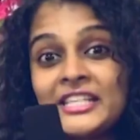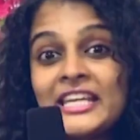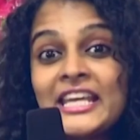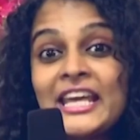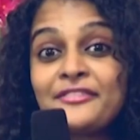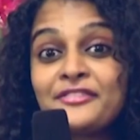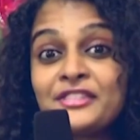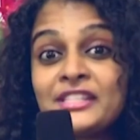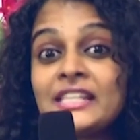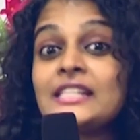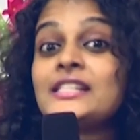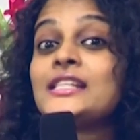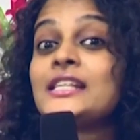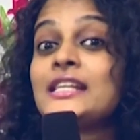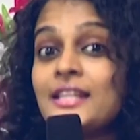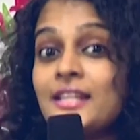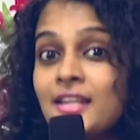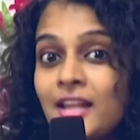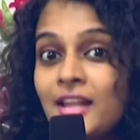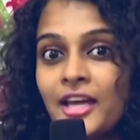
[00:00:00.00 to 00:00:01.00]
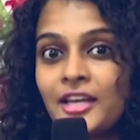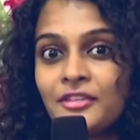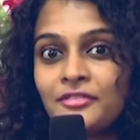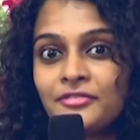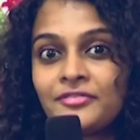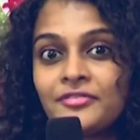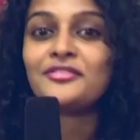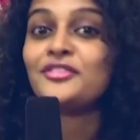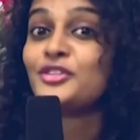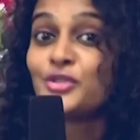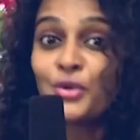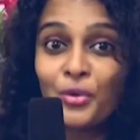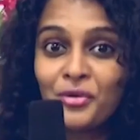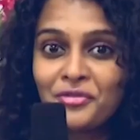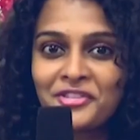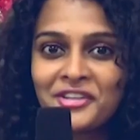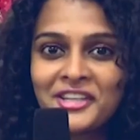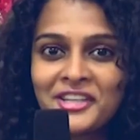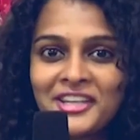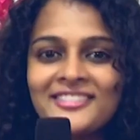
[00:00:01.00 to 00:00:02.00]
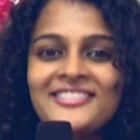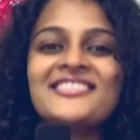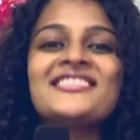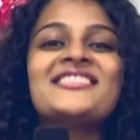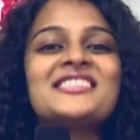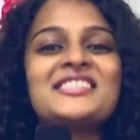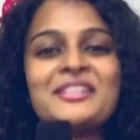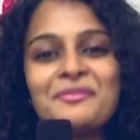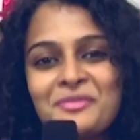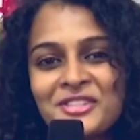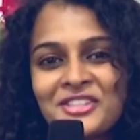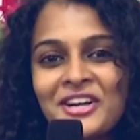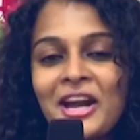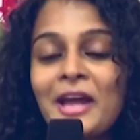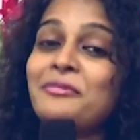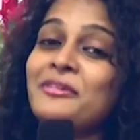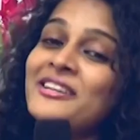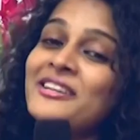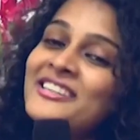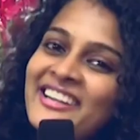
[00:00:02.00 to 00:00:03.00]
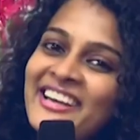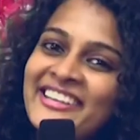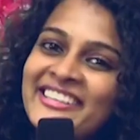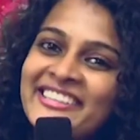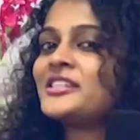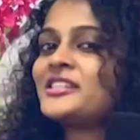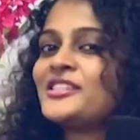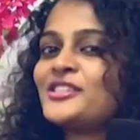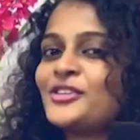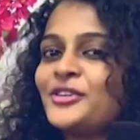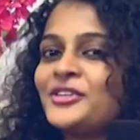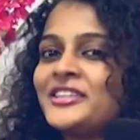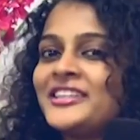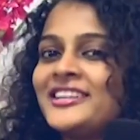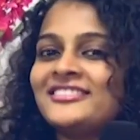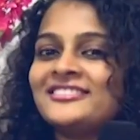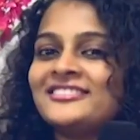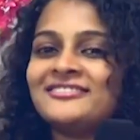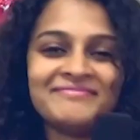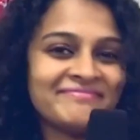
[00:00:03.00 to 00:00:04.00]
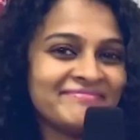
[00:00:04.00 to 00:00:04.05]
TFCC Live. Don't forget. Subscribe and like. Sonia.